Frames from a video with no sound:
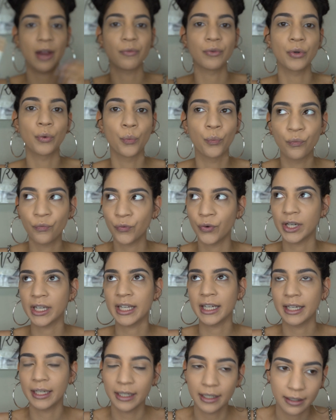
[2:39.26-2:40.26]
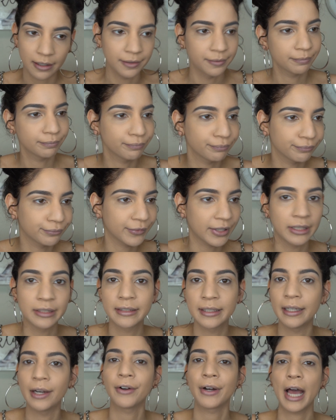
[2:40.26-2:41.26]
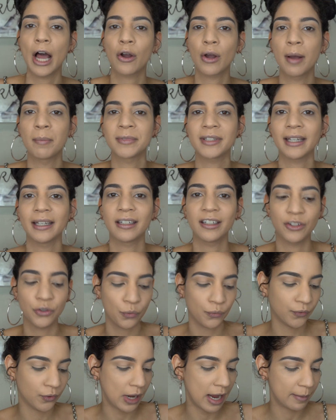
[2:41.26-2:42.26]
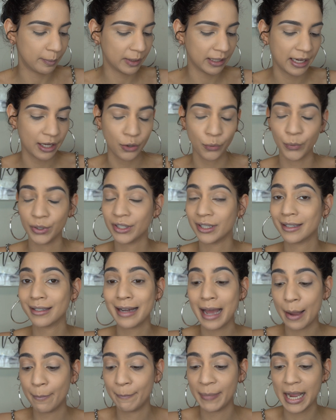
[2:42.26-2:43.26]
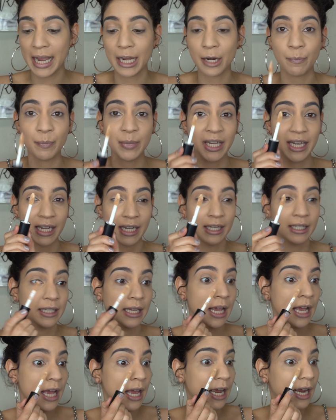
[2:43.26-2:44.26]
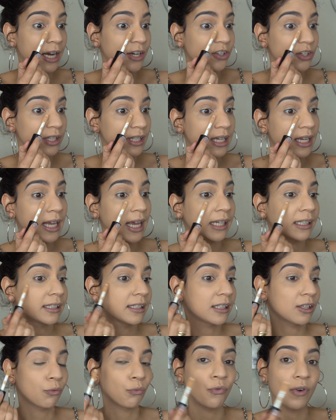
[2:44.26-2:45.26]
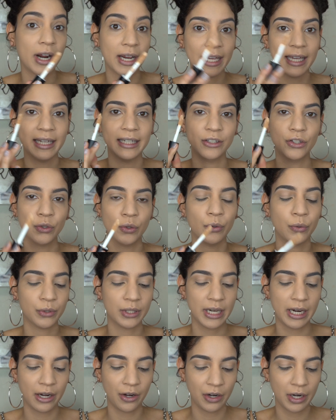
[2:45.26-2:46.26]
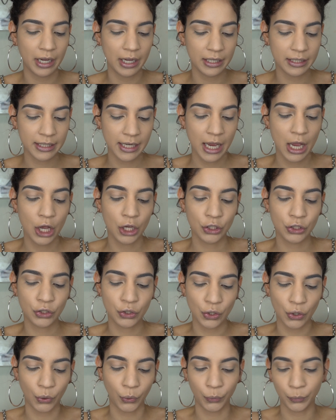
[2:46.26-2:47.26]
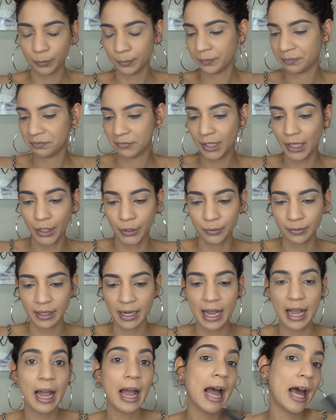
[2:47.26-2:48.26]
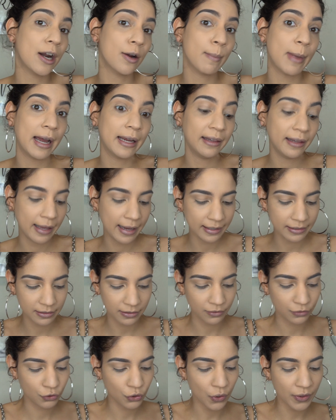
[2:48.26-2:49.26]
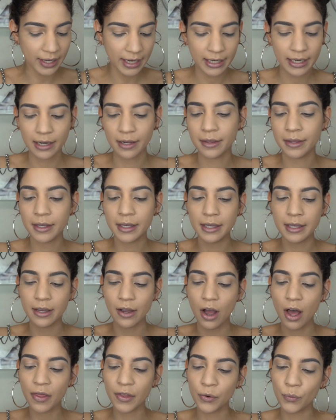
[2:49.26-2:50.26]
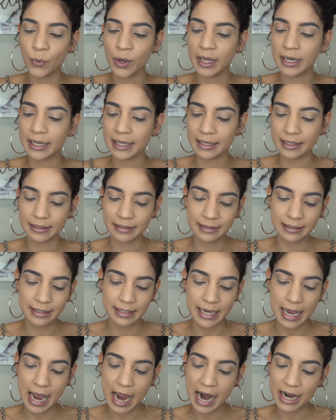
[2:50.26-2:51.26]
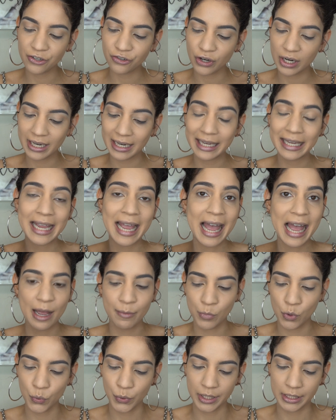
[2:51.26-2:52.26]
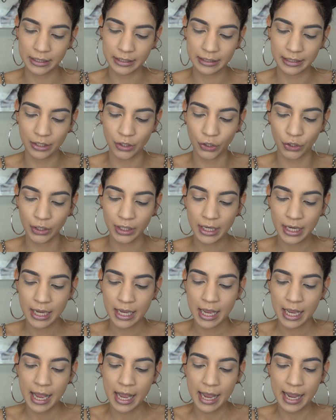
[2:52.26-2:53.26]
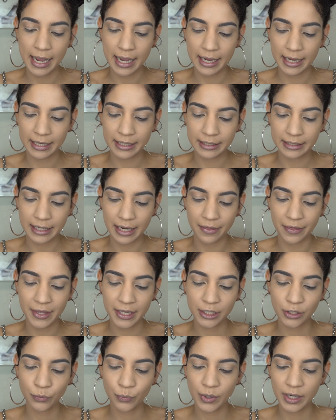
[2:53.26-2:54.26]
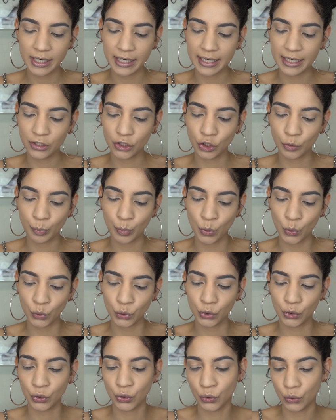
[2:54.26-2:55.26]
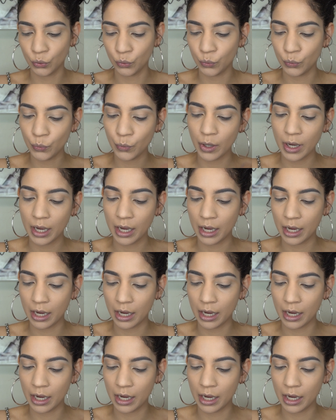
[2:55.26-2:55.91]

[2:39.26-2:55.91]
every freaking concealer now comes in a doe foot applicator, which is not bad because it just gets right into those areas. So, you know, I don't mind that. So then the other one is the Hydrating Camo concealer, and this one is supposed to